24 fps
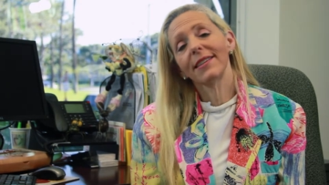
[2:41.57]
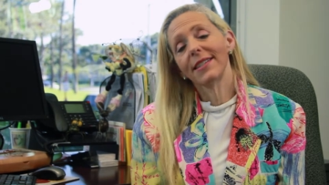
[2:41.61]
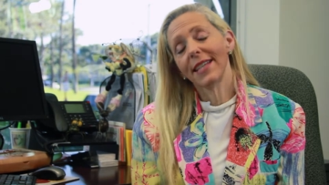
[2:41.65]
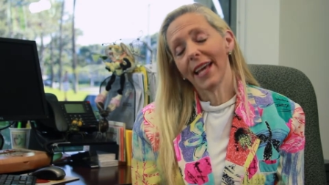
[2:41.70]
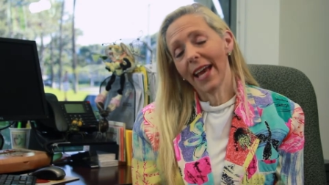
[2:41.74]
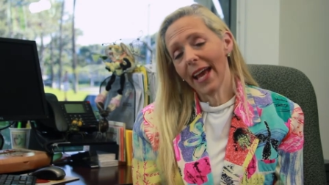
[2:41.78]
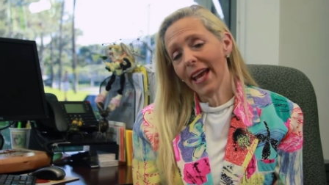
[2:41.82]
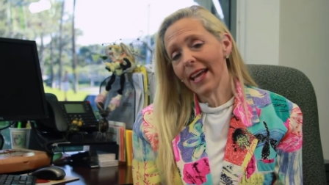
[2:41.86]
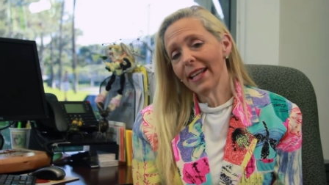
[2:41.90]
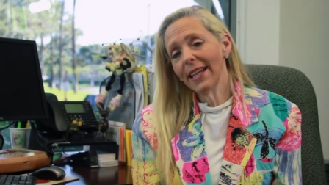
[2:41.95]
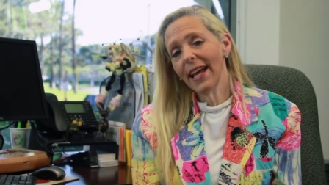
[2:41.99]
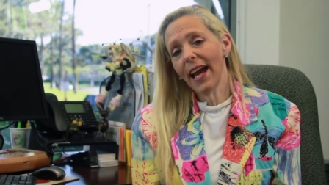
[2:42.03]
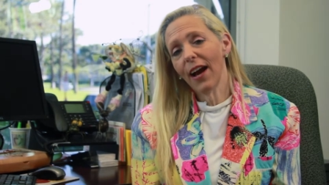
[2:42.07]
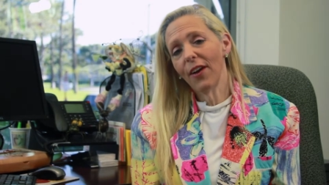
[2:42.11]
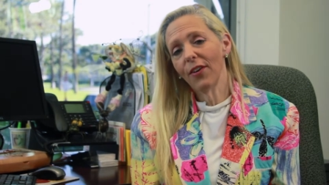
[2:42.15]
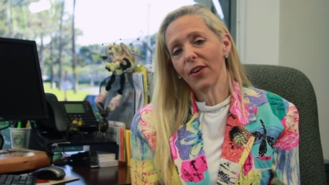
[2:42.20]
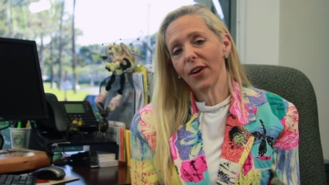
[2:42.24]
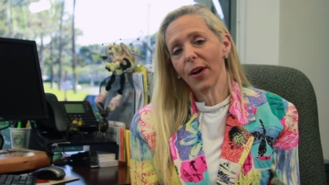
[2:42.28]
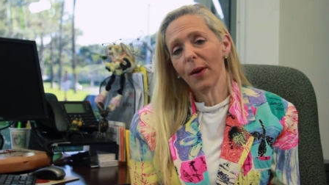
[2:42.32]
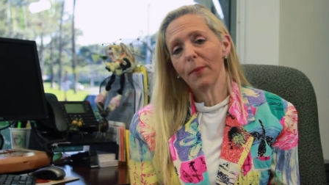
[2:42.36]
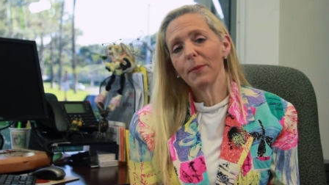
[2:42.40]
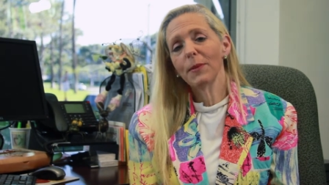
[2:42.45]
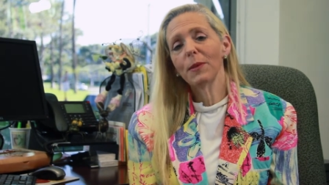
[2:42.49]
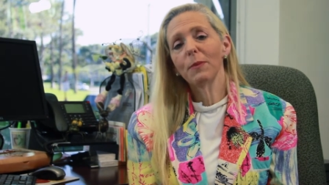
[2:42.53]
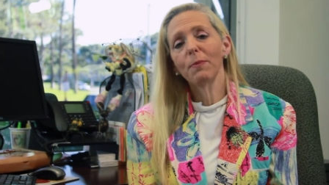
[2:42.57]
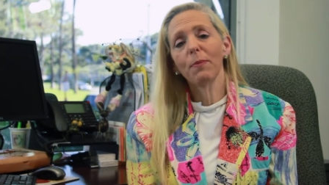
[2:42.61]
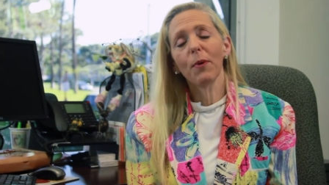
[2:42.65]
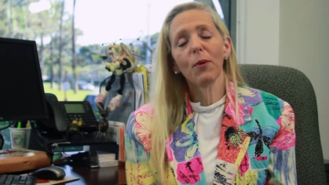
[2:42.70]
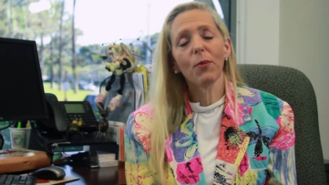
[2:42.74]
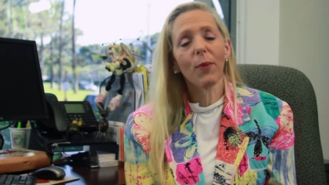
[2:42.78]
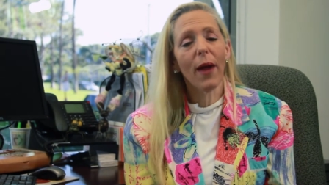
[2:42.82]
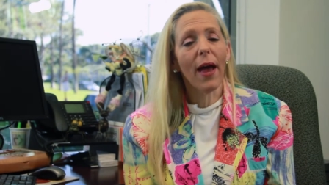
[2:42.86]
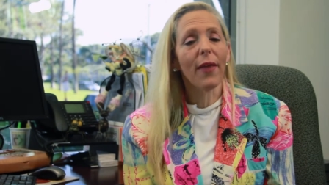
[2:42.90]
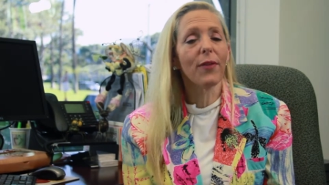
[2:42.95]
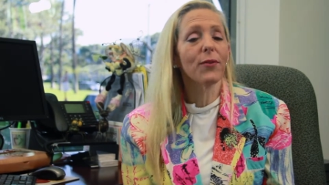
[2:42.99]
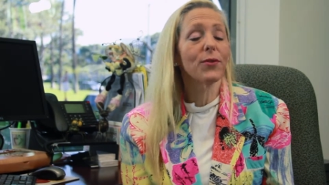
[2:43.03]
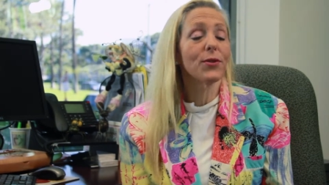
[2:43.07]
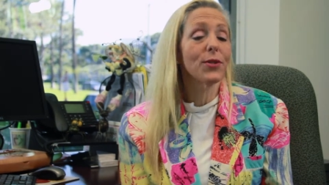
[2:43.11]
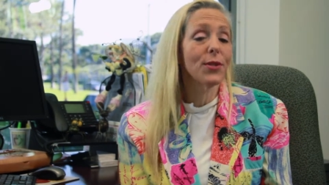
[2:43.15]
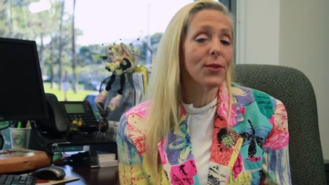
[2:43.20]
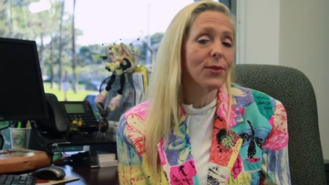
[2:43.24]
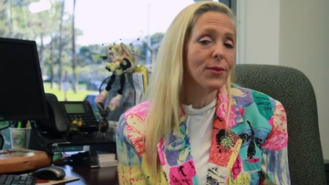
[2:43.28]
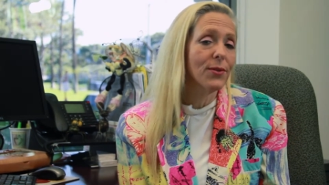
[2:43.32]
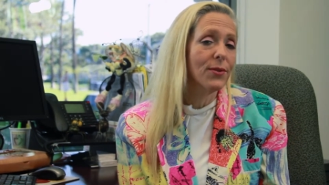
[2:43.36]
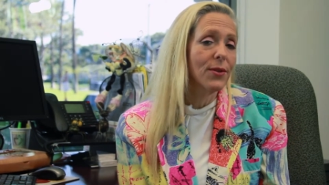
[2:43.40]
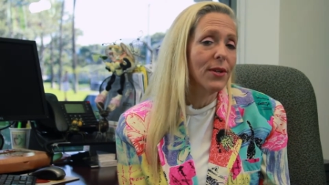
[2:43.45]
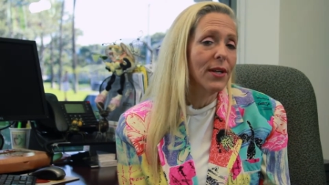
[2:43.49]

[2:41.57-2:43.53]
10 outcomes, but rather 2.